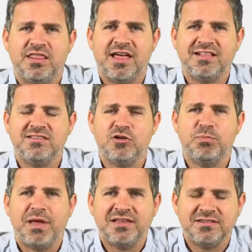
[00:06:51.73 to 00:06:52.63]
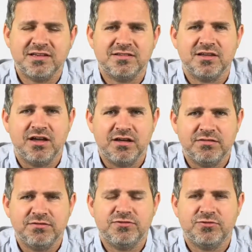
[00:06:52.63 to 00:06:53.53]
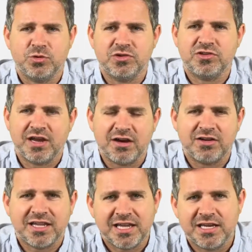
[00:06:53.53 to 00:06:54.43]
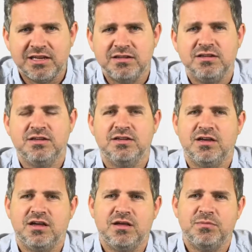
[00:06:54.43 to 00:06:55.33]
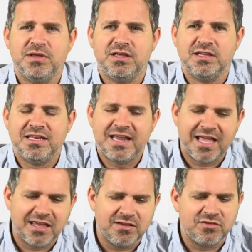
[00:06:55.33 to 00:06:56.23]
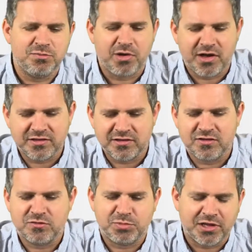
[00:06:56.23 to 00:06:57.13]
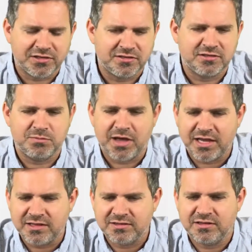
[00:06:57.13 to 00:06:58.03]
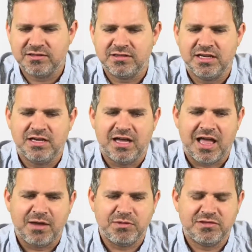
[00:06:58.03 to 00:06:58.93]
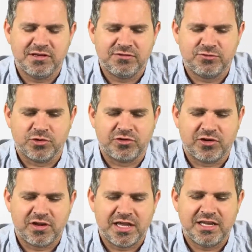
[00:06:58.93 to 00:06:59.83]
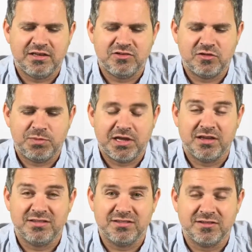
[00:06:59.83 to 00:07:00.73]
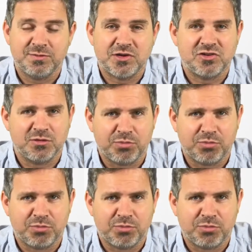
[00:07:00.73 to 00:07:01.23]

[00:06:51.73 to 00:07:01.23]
that's your basics of forced air heating. Negatives and positives, pluses and minuses. I would say forced air heating, just because, especially the